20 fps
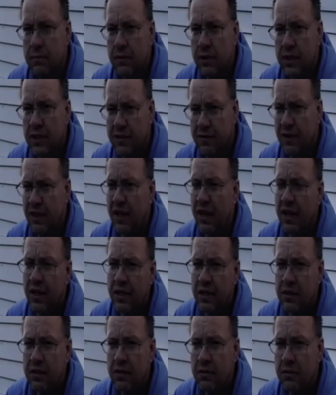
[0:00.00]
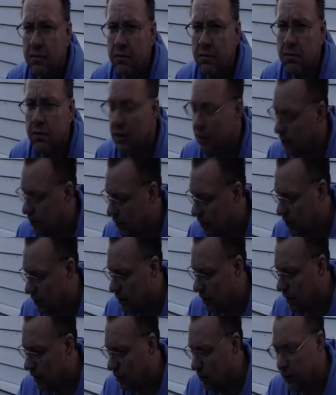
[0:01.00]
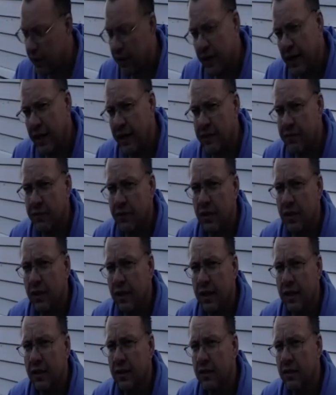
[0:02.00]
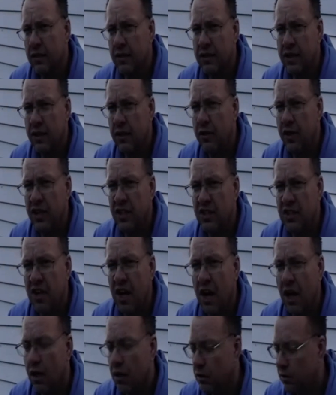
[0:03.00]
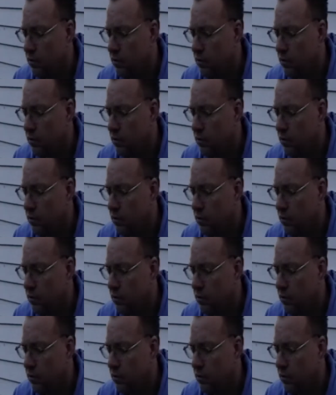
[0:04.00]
Because if it does, I'll write Kingsford a letter and say you guys suck.